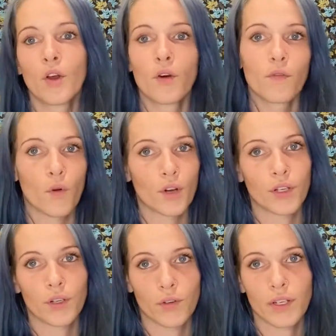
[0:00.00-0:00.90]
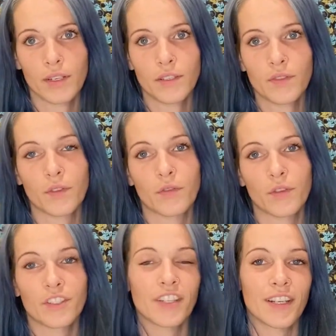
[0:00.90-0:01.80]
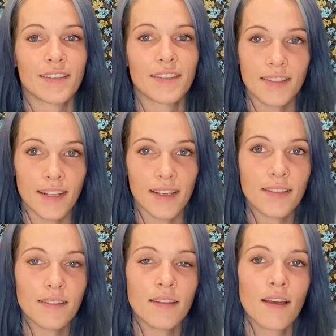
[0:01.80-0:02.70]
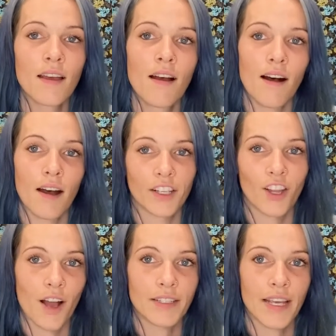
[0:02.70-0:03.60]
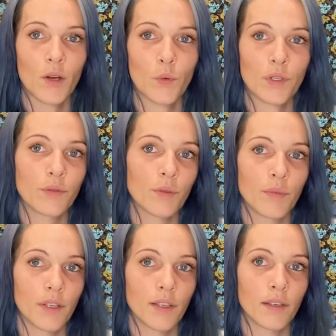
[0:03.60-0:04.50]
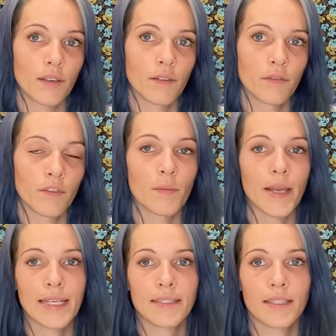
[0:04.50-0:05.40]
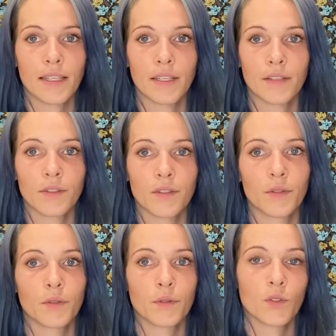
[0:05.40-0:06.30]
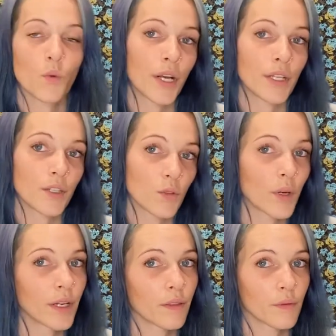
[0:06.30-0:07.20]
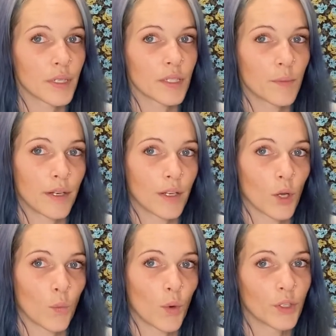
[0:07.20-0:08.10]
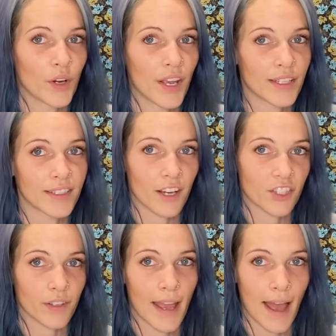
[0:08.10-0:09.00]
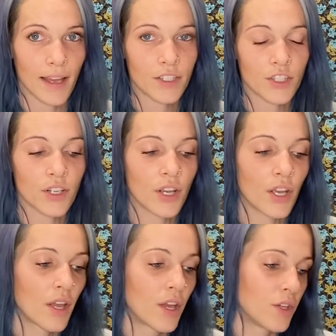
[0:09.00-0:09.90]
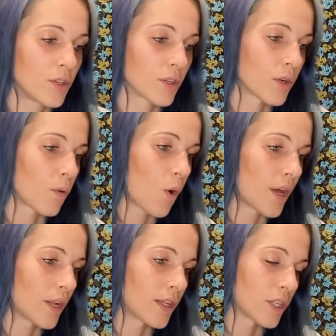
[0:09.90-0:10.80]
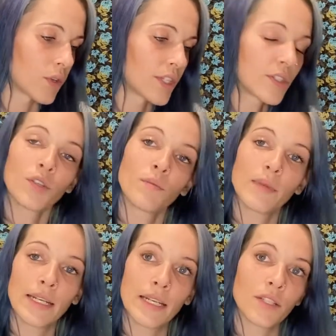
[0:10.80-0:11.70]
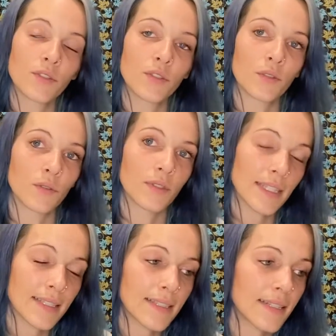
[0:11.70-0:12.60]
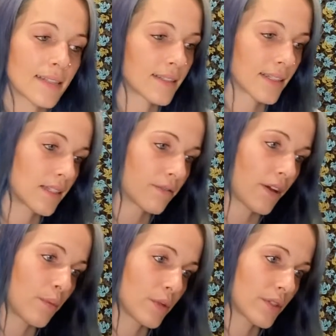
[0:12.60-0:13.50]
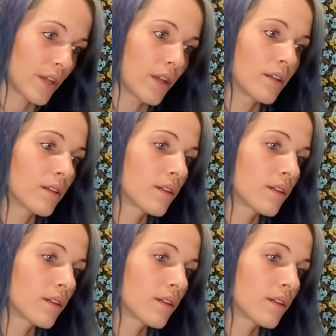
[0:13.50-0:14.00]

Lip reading: 40 degrees for the first 18 days. On lockdown, which would be from 18 to 20 to 23, depending on when your eggs actually hatch, you're going to want to increase your humidity to 60 to 65%.